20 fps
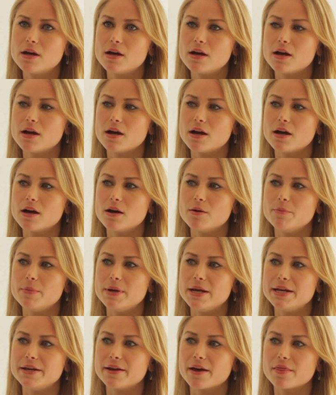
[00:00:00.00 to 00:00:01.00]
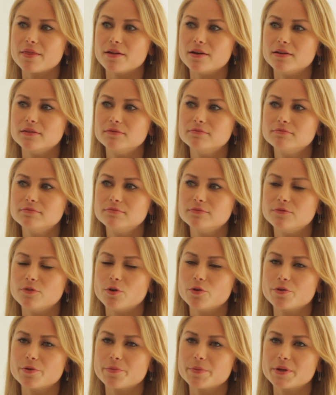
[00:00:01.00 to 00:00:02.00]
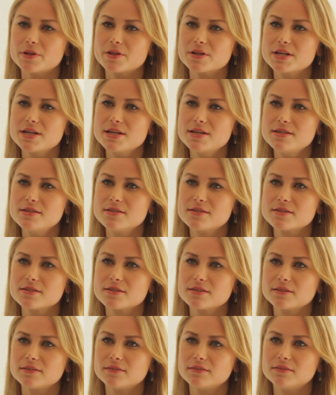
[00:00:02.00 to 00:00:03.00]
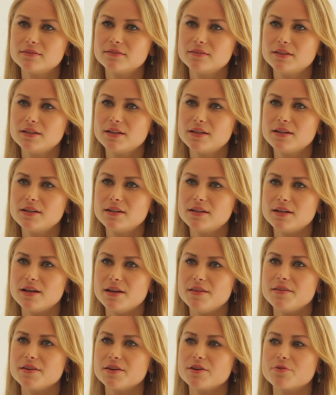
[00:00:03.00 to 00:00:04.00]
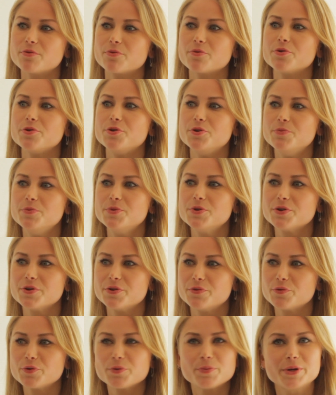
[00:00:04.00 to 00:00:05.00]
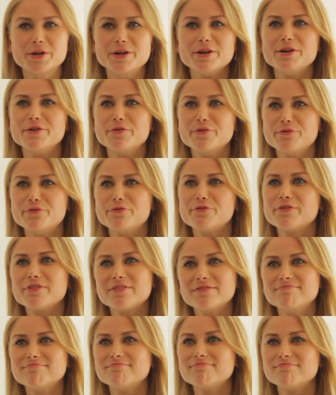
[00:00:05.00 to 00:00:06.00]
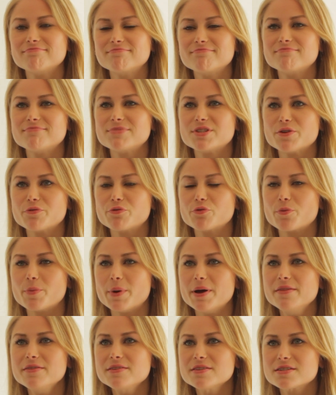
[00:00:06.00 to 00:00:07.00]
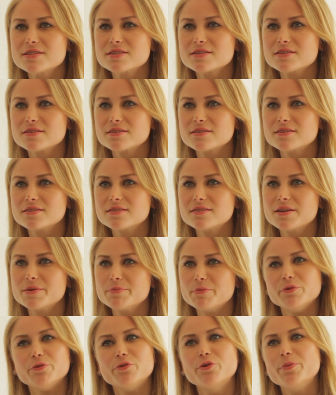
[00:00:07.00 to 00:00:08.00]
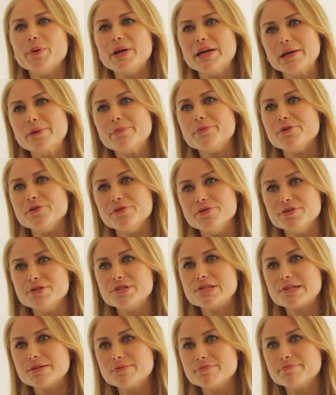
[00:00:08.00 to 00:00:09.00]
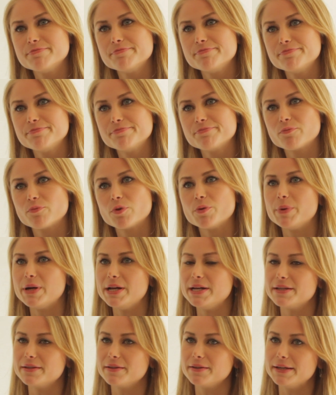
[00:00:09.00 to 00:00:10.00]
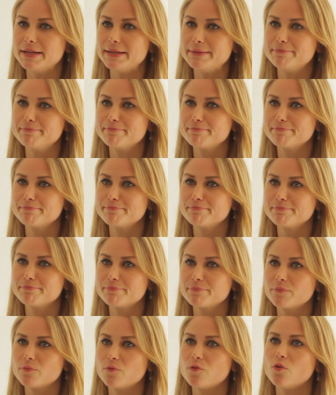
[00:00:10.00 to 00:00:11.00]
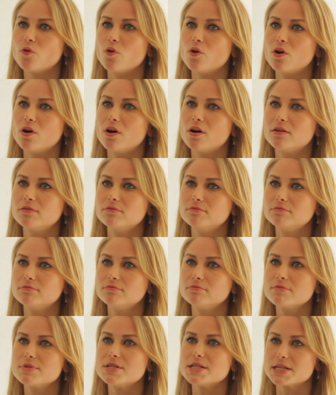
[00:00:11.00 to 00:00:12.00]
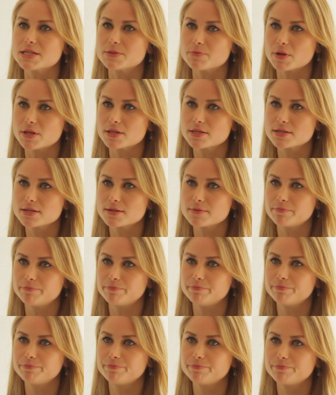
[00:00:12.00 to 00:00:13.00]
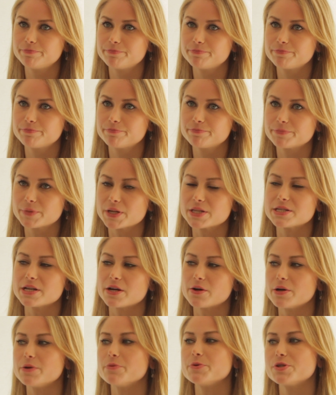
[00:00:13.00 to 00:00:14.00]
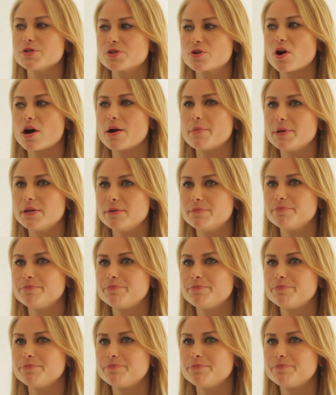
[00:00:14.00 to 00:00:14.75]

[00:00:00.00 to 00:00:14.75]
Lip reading: and other vulnerabilities, and then groomed over a period of several months before being abused repeatedly for 6 months. That's how I would describe it.